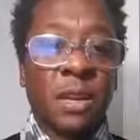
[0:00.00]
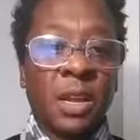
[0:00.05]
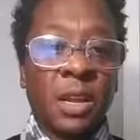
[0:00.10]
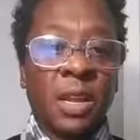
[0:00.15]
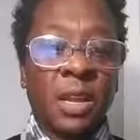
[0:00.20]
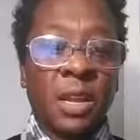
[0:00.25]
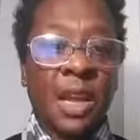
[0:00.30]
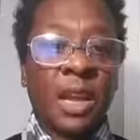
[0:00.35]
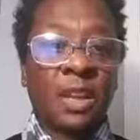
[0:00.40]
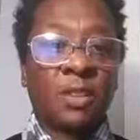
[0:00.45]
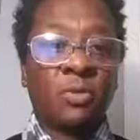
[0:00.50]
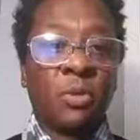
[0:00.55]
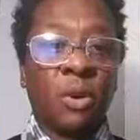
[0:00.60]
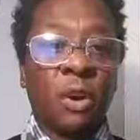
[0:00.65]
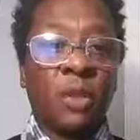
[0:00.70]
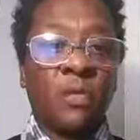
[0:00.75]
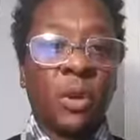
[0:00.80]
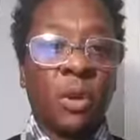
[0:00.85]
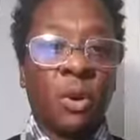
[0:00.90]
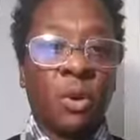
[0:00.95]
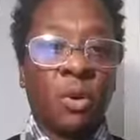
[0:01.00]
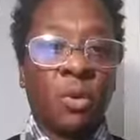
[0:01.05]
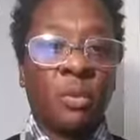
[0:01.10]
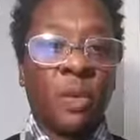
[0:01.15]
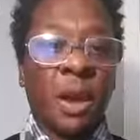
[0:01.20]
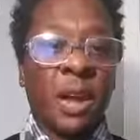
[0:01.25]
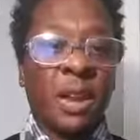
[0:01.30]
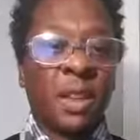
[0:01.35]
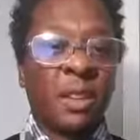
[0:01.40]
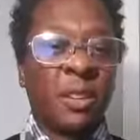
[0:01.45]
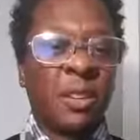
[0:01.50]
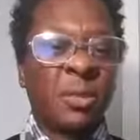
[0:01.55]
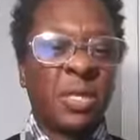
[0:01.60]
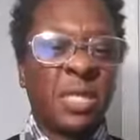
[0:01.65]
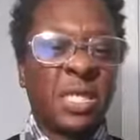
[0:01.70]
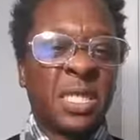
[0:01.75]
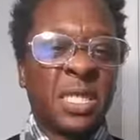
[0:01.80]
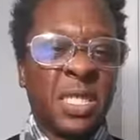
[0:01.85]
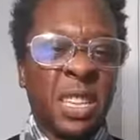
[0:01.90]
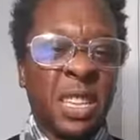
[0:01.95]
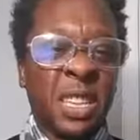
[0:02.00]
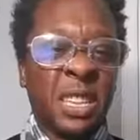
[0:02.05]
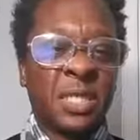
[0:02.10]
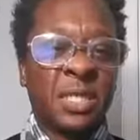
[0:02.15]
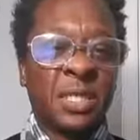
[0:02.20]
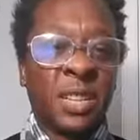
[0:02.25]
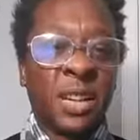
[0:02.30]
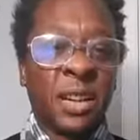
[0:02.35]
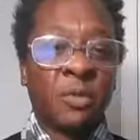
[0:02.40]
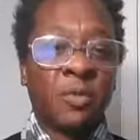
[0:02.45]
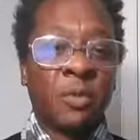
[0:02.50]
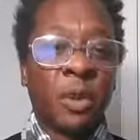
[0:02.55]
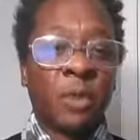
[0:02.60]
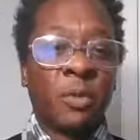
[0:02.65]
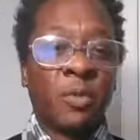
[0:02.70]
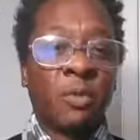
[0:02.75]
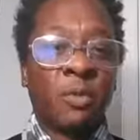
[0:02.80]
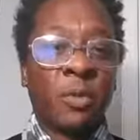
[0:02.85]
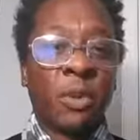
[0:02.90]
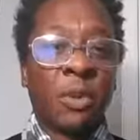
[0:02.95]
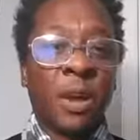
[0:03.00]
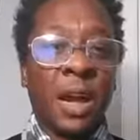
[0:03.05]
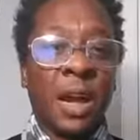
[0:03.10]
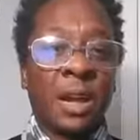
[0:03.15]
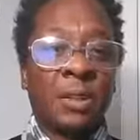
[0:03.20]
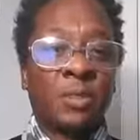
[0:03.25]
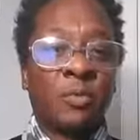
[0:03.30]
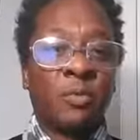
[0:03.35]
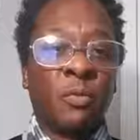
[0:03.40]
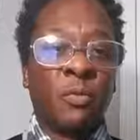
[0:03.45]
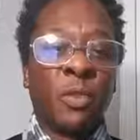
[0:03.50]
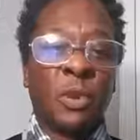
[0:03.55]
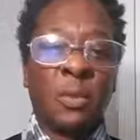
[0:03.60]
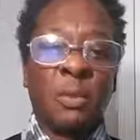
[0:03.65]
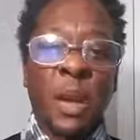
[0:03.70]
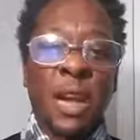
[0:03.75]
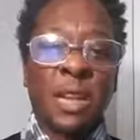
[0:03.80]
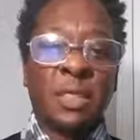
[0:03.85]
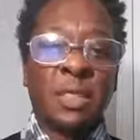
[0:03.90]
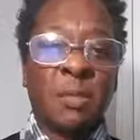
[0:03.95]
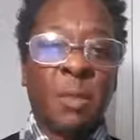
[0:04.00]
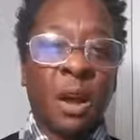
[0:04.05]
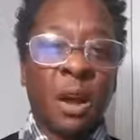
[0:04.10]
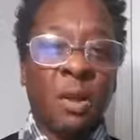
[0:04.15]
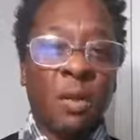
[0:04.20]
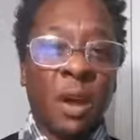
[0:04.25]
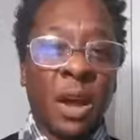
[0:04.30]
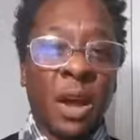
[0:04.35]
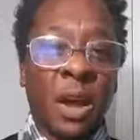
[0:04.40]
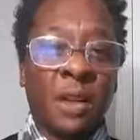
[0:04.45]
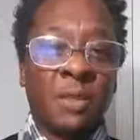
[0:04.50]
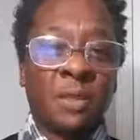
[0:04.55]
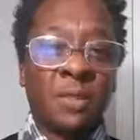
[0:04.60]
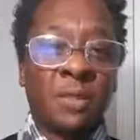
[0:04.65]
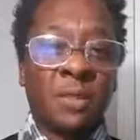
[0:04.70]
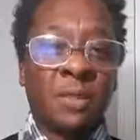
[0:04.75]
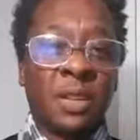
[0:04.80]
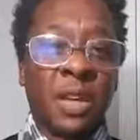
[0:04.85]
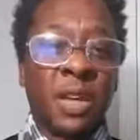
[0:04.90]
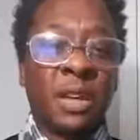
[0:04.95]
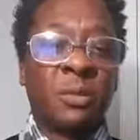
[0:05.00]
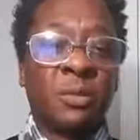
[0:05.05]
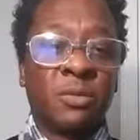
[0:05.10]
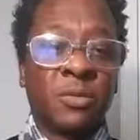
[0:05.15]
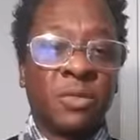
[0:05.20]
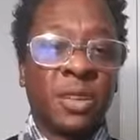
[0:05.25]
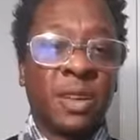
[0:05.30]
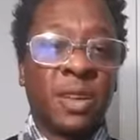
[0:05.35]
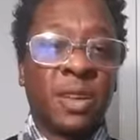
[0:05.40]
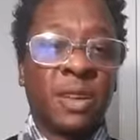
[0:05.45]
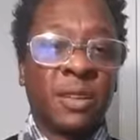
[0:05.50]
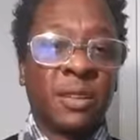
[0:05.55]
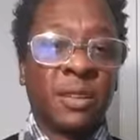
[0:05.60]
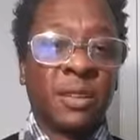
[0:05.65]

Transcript: And he got a twelve-year-old by that little silly chick from the Real House, Real Basketball Wives. That little chick.